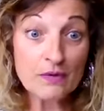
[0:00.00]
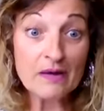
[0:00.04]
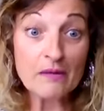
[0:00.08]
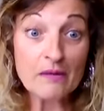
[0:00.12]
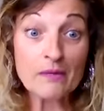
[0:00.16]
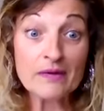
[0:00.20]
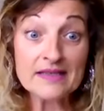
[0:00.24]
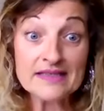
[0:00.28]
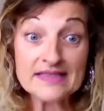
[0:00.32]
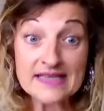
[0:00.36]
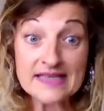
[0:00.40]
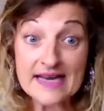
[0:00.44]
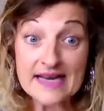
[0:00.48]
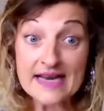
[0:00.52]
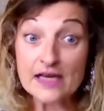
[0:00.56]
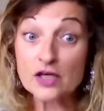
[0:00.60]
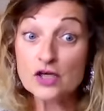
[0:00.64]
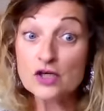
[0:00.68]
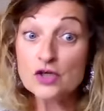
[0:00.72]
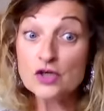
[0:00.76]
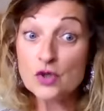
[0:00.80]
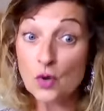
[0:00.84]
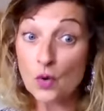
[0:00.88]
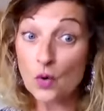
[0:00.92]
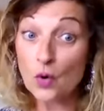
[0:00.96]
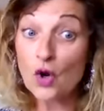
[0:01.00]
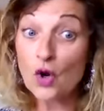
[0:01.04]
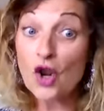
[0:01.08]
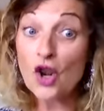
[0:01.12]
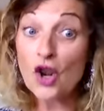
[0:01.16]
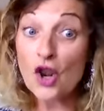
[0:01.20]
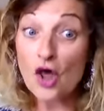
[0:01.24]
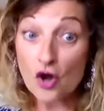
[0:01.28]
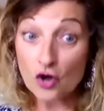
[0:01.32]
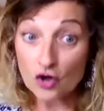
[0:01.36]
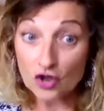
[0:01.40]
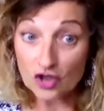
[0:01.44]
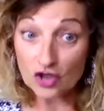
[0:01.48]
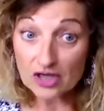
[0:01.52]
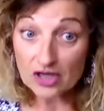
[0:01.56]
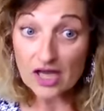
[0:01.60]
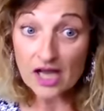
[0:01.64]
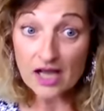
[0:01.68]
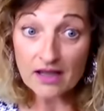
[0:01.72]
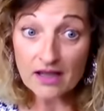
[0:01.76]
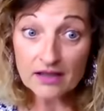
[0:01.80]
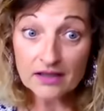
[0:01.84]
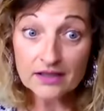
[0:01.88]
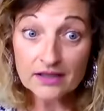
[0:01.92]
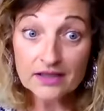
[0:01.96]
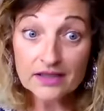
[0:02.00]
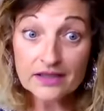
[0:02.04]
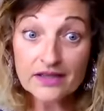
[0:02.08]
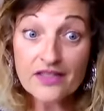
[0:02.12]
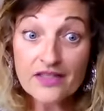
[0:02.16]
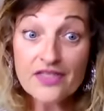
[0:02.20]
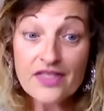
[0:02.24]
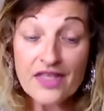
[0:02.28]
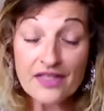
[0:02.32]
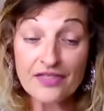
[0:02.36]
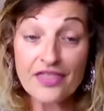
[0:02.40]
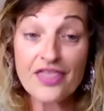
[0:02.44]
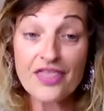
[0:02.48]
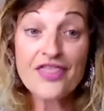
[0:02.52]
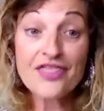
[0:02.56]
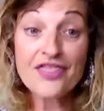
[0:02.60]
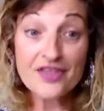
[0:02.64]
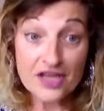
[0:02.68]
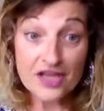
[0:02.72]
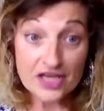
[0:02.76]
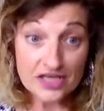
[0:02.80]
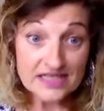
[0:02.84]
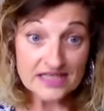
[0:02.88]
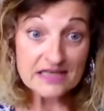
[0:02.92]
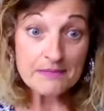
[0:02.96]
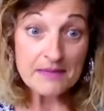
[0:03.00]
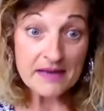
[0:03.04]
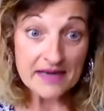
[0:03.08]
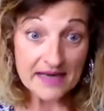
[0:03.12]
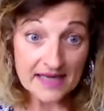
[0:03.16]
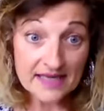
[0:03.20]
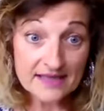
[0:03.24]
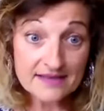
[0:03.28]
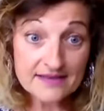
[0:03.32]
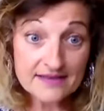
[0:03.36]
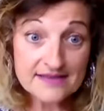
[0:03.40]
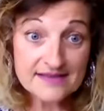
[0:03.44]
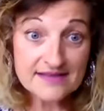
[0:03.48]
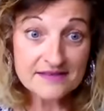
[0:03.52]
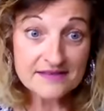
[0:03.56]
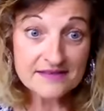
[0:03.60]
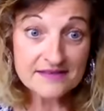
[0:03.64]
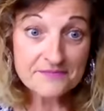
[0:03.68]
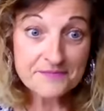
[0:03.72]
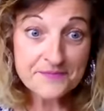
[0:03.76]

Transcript: It will take no longer than 30 minutes.